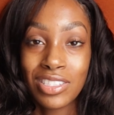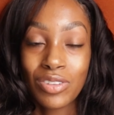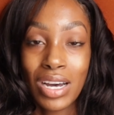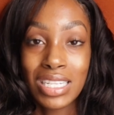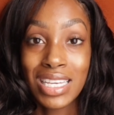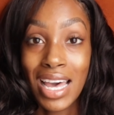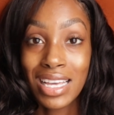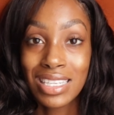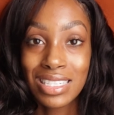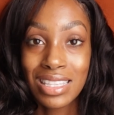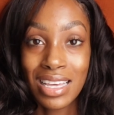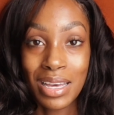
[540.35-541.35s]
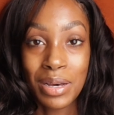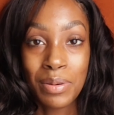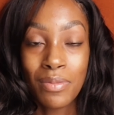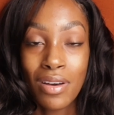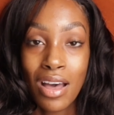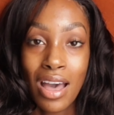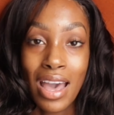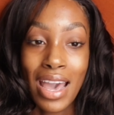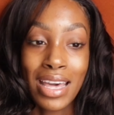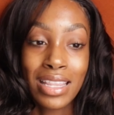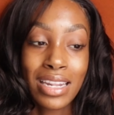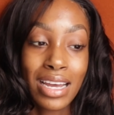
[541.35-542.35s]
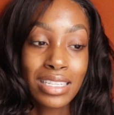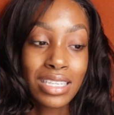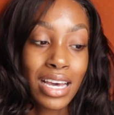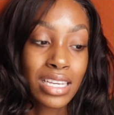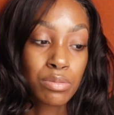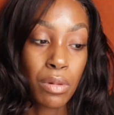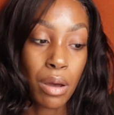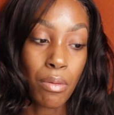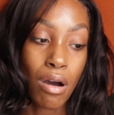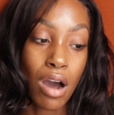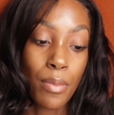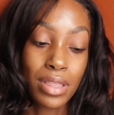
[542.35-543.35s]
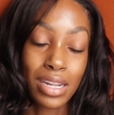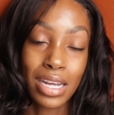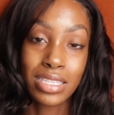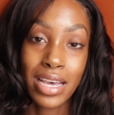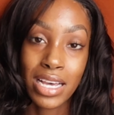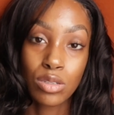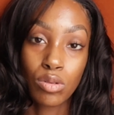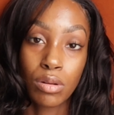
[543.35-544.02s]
So I text them, and then I text my mom, and then I text one